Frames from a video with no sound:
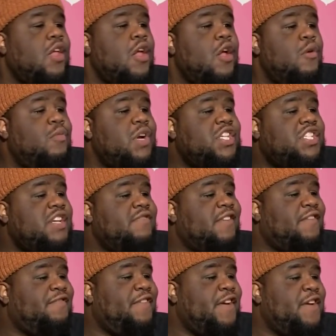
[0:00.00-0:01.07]
when she
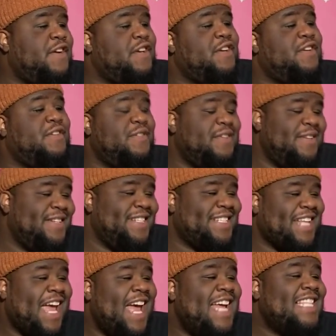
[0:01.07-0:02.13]

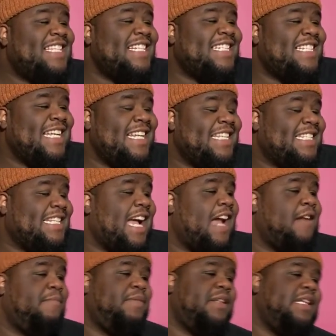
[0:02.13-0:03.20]
refused to sit
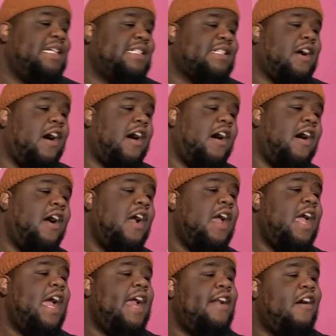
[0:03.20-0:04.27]
inside a police car,
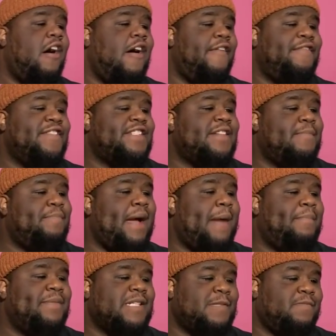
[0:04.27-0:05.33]
an officer
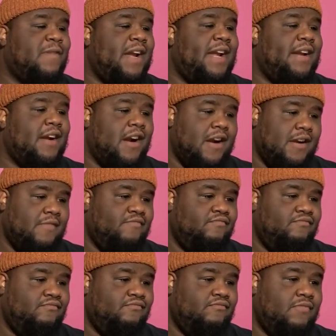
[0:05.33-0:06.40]
pepper sprayed her.
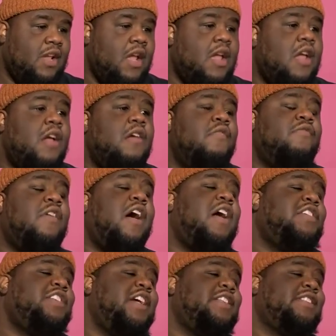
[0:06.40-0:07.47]

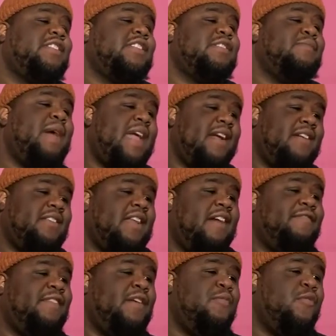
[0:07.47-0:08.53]
Rochester's Mayor
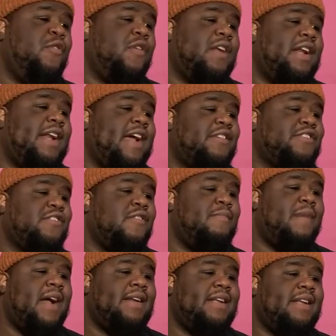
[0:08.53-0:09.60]
Lovely Warren announced on
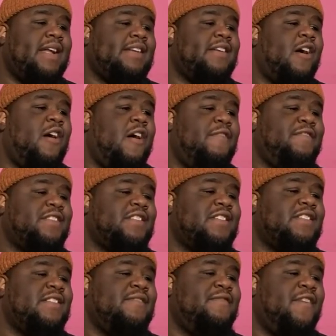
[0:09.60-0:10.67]
Monday that the
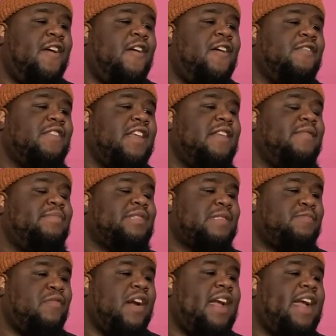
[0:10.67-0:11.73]
officers involved in the
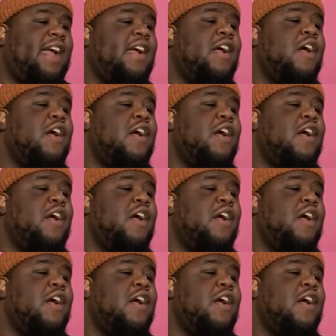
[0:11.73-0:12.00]
spraying